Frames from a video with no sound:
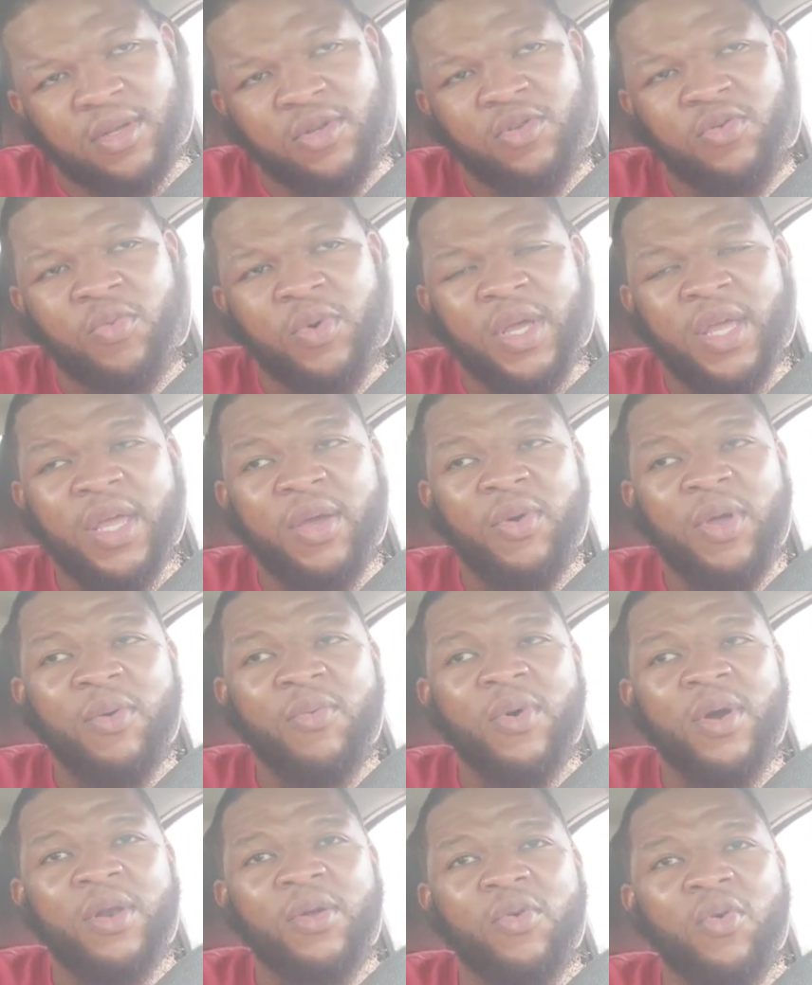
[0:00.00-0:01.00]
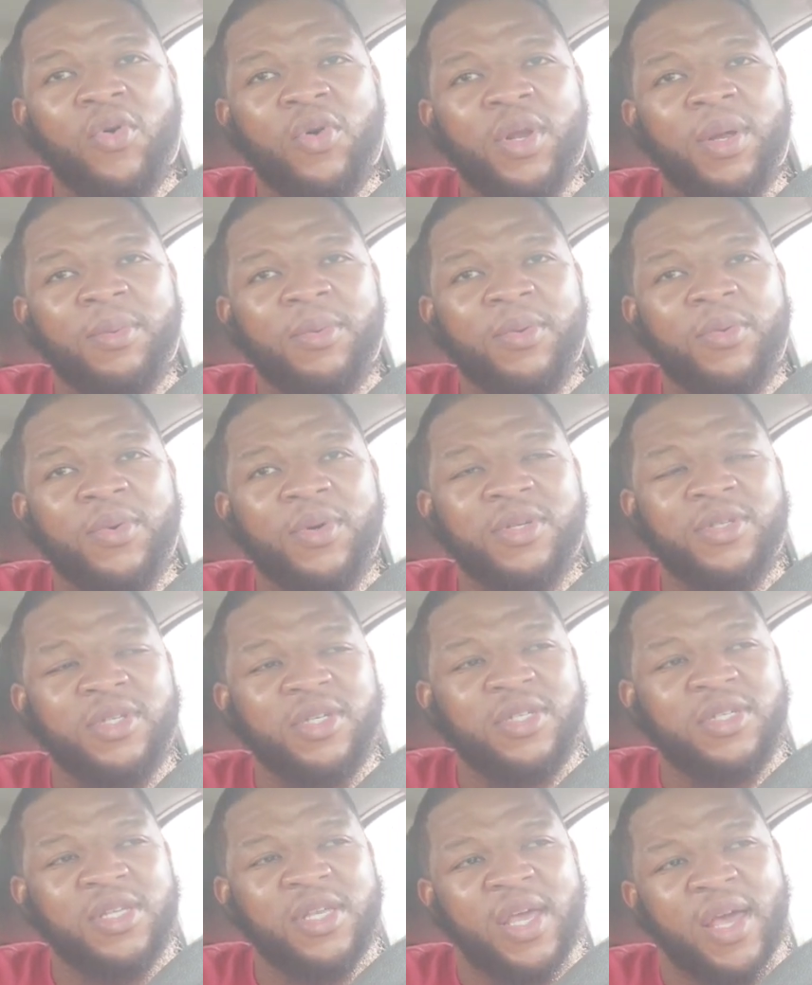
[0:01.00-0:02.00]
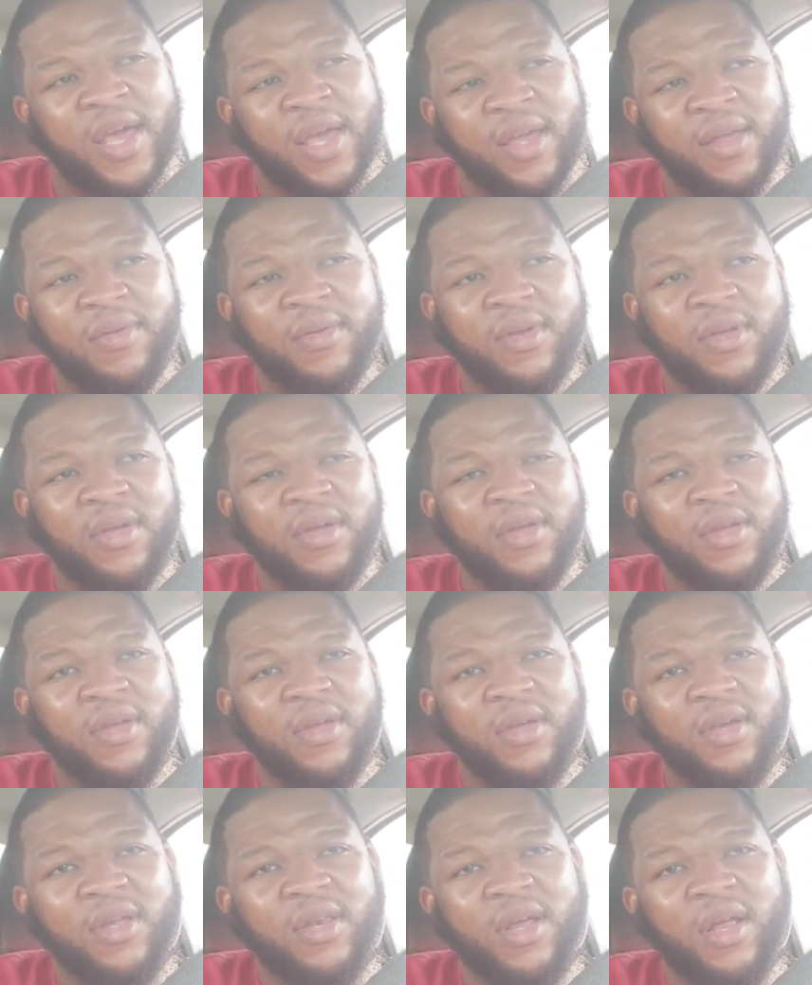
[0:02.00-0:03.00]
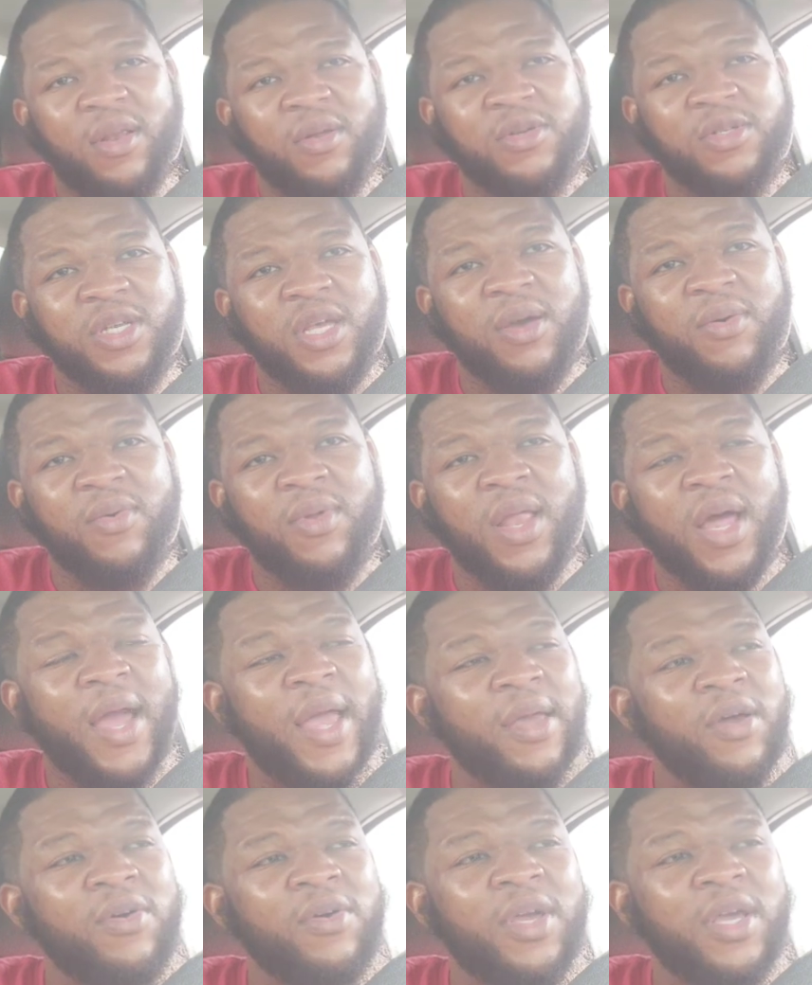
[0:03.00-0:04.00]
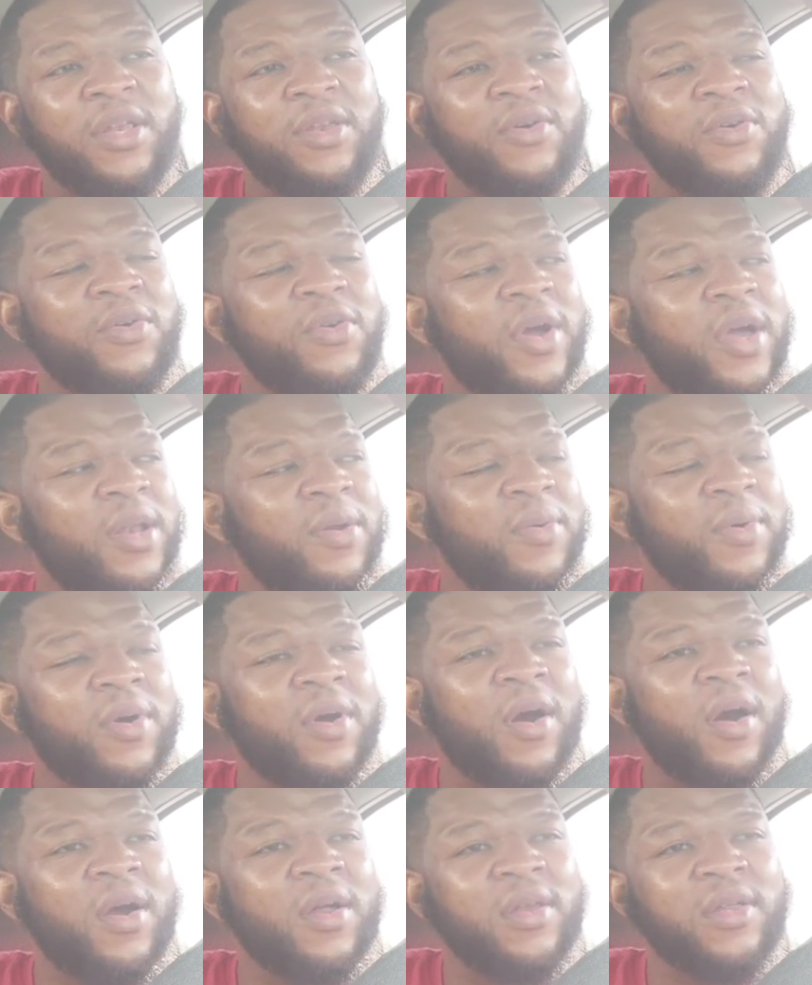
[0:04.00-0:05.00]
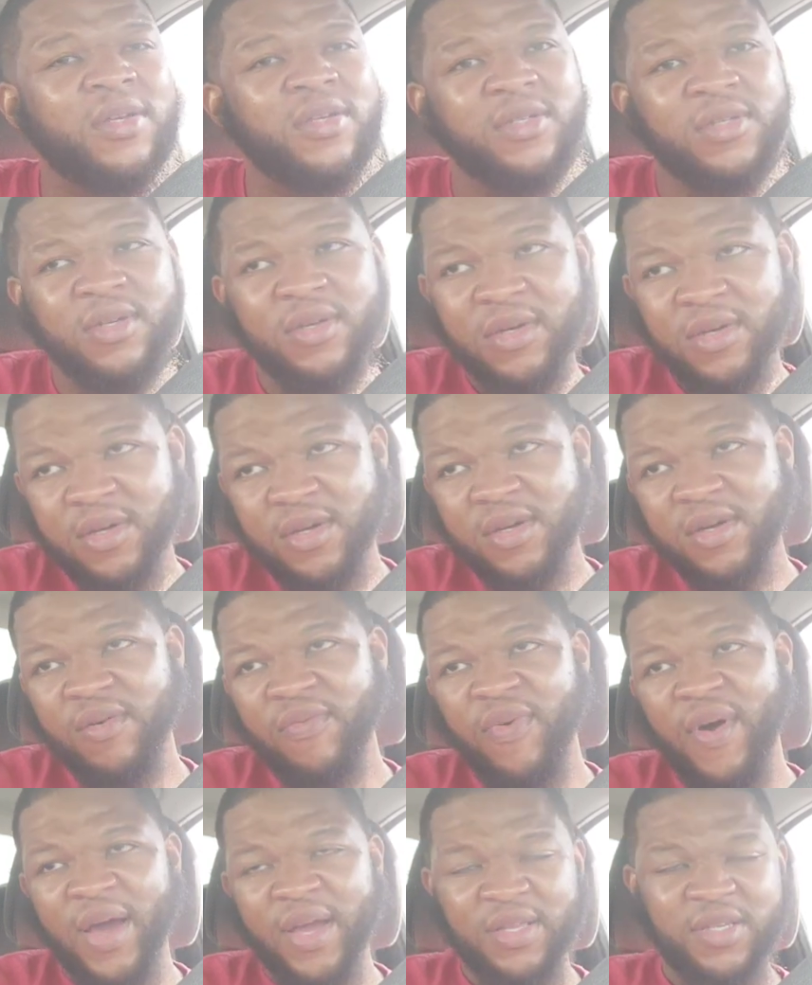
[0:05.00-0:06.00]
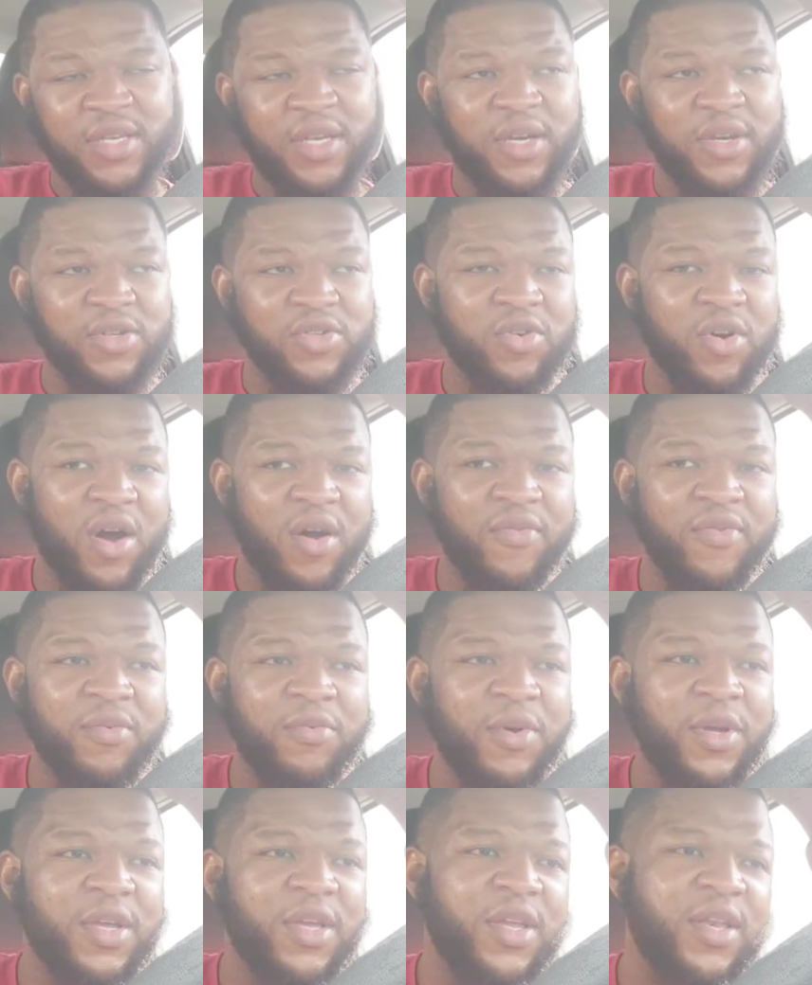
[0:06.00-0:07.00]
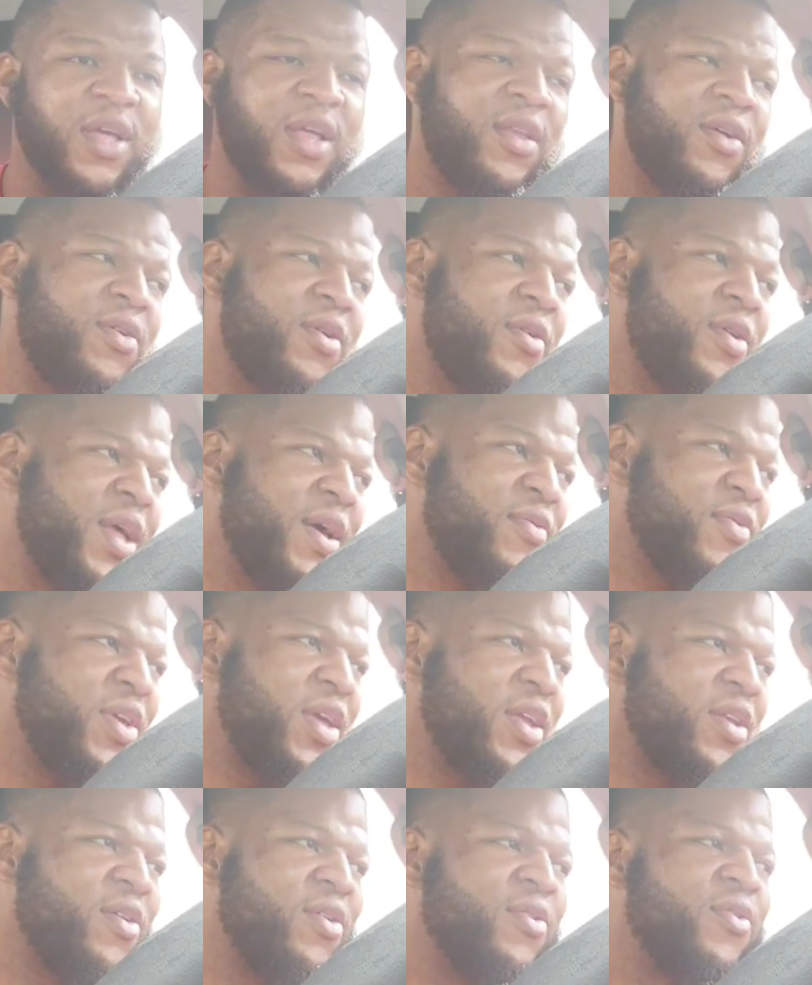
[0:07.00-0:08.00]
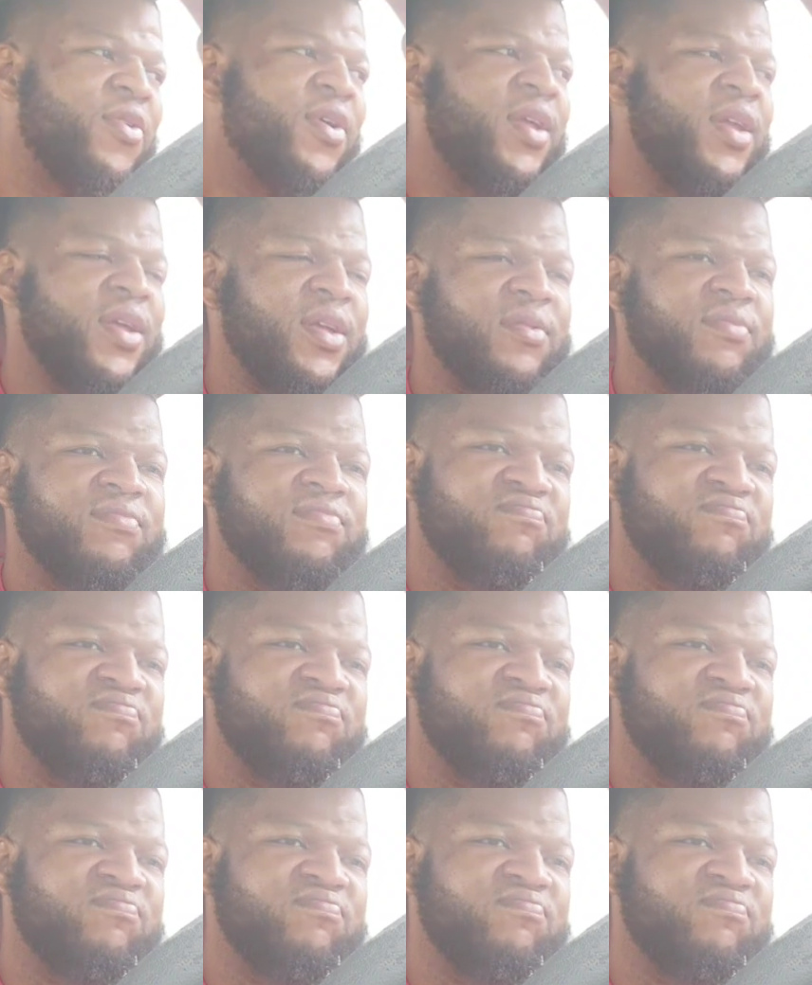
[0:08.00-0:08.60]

To him, he wasn't going up to 168. Canelo said, well, I ain't gonna get no credit regardless fighting Terence Crawford. Well, Canelo don't ever get no credit.